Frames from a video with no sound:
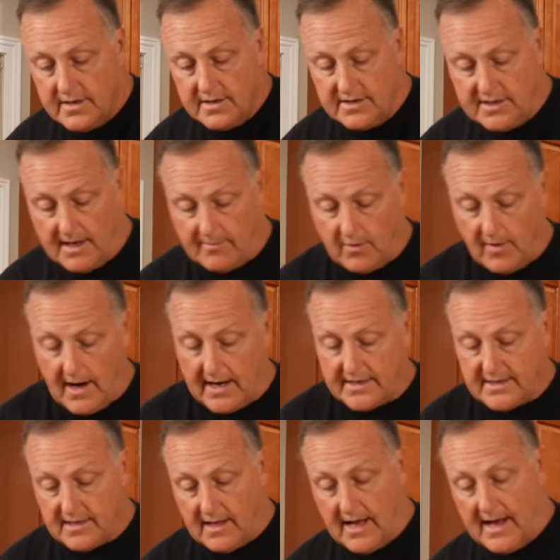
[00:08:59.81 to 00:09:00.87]
double rocks
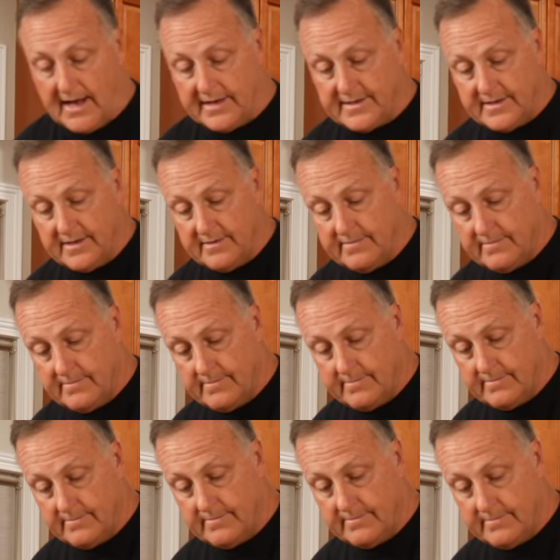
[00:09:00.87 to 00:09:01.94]
glass,
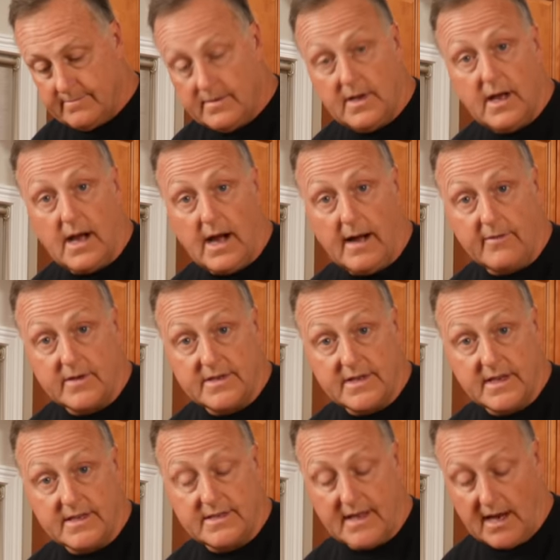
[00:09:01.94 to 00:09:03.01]
obviously
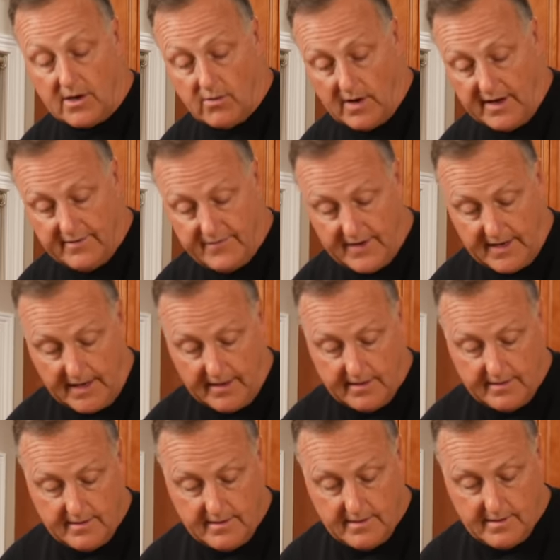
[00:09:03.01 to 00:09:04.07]
it's not quite fitting.
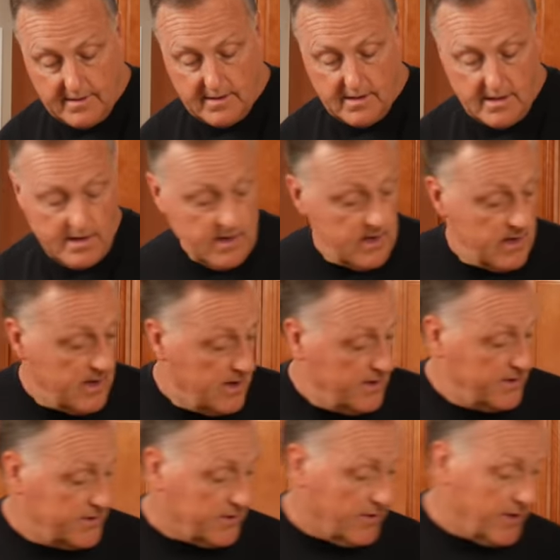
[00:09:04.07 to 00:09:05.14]

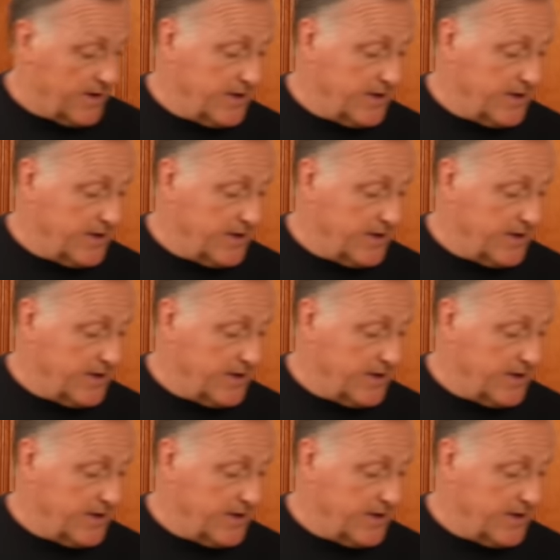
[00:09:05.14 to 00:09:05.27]
So what I